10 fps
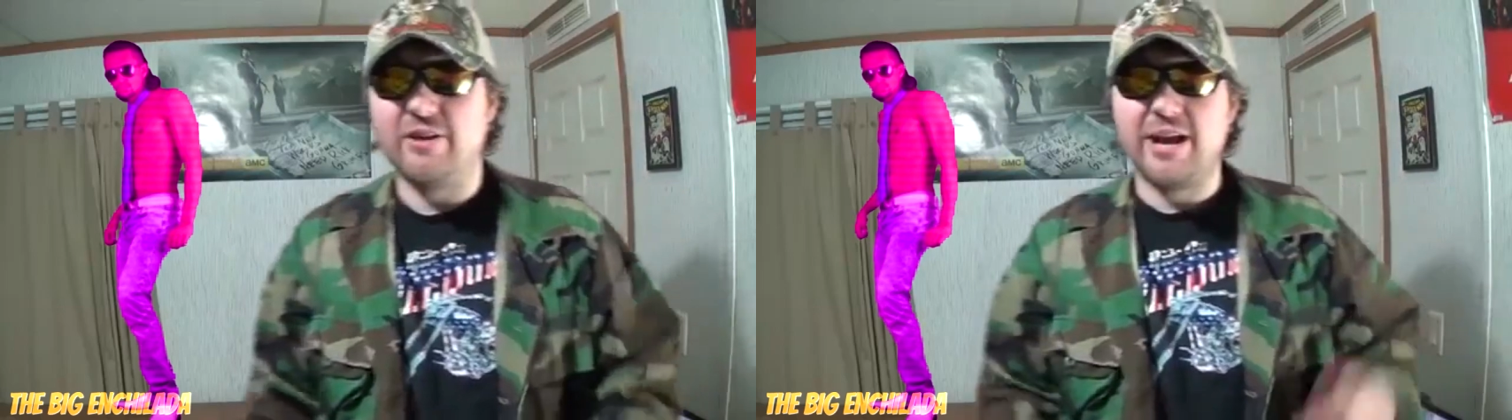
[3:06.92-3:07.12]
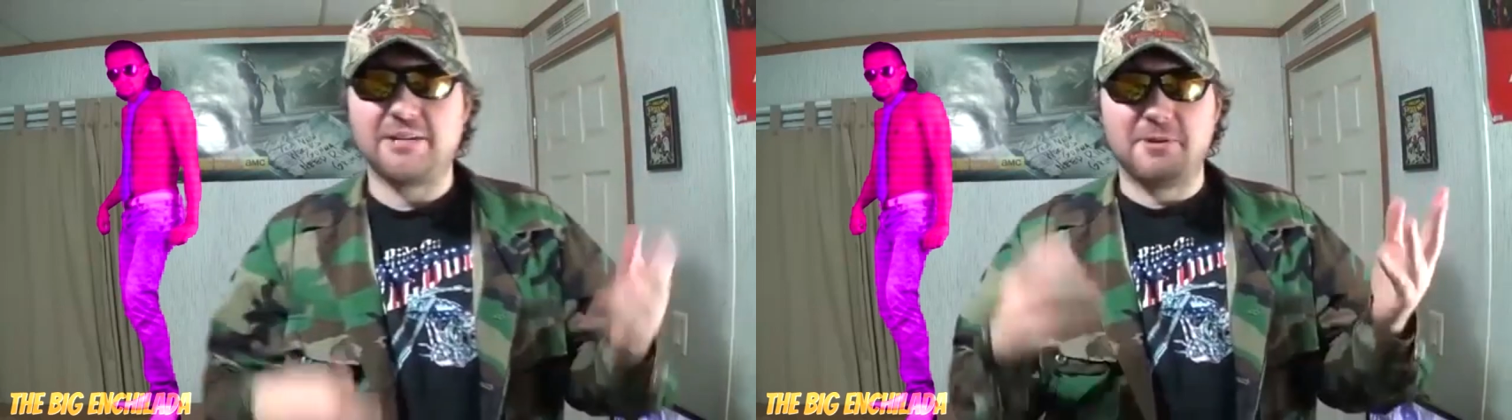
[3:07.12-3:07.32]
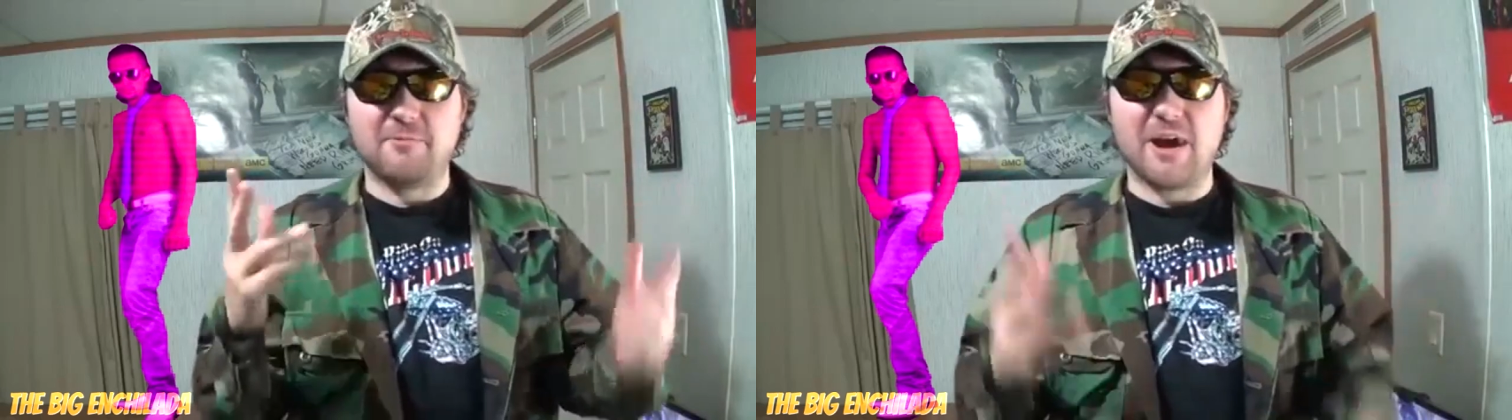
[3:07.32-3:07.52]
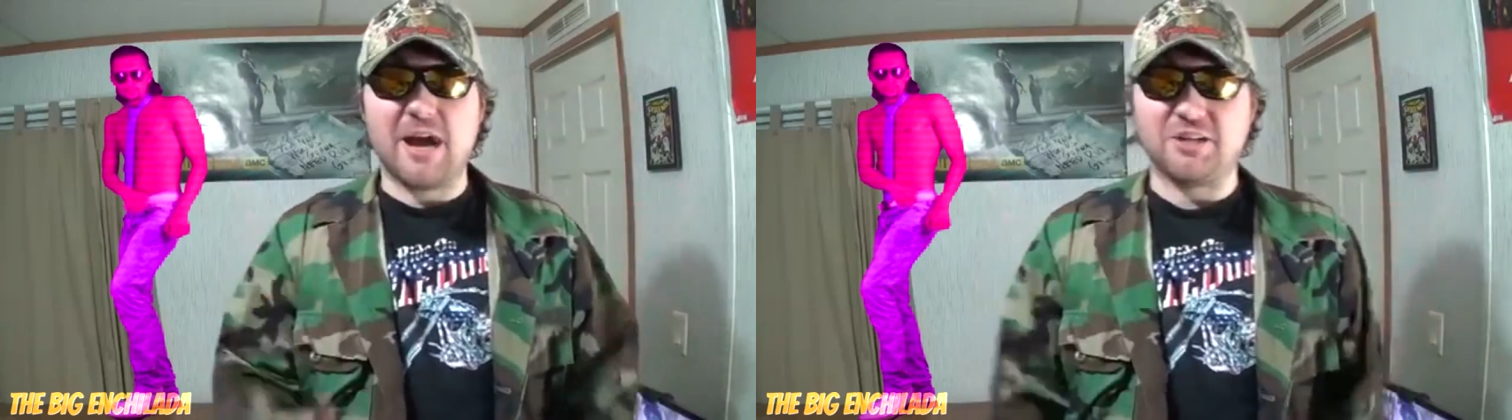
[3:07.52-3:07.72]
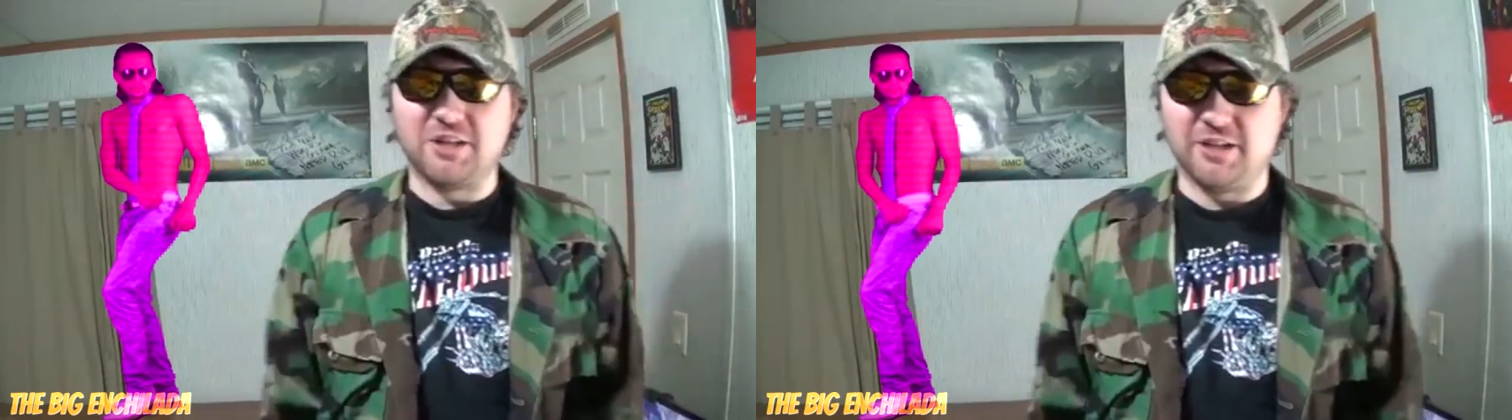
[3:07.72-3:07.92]
ask me
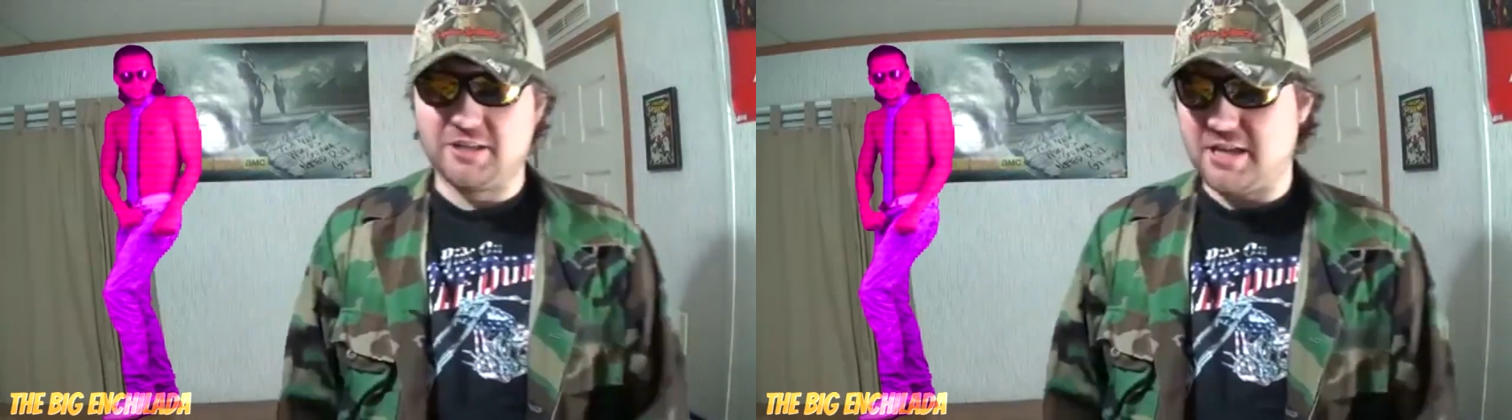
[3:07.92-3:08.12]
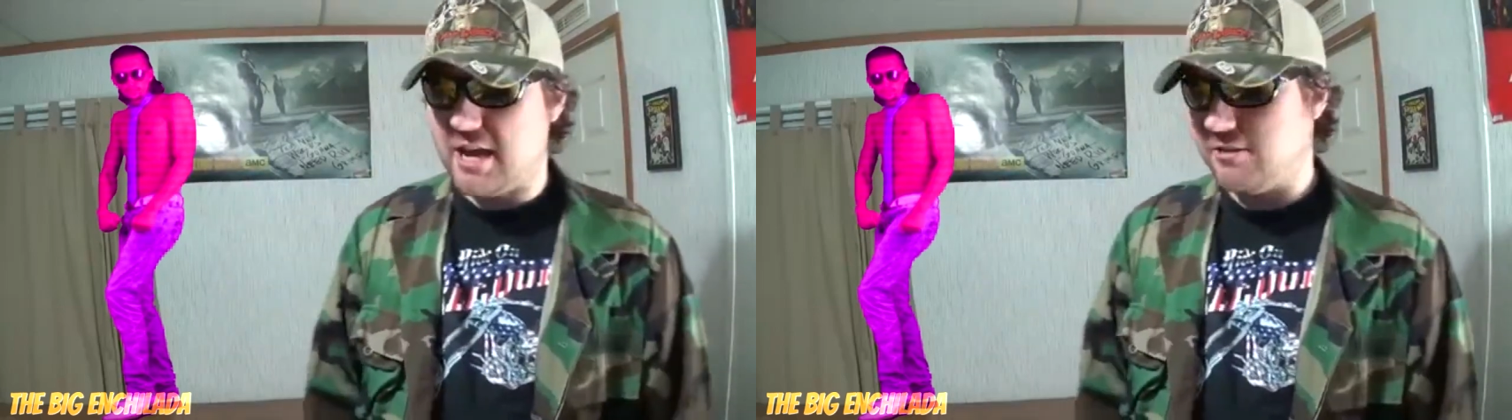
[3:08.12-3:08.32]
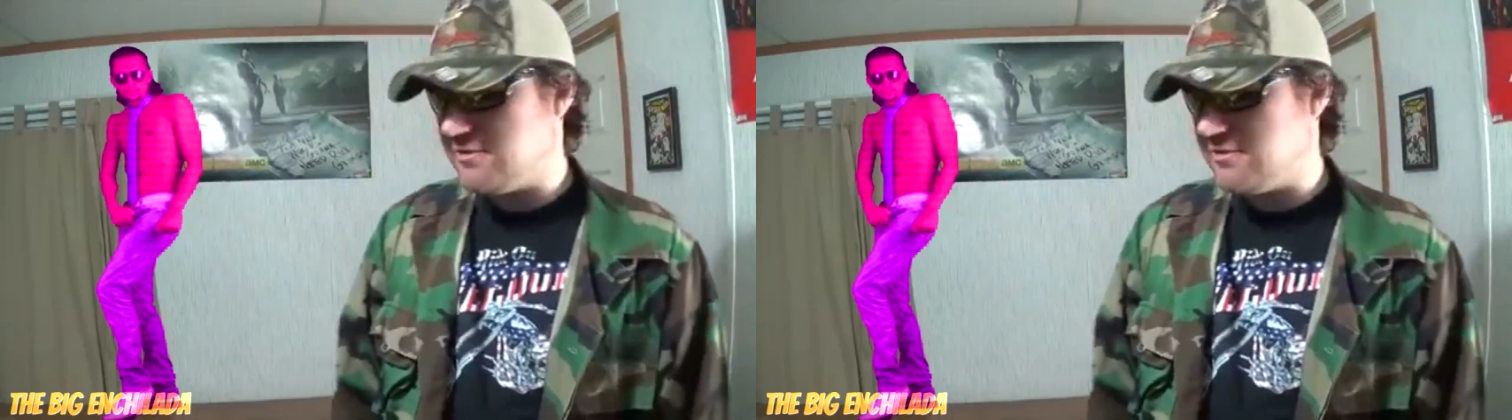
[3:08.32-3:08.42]
why she decided to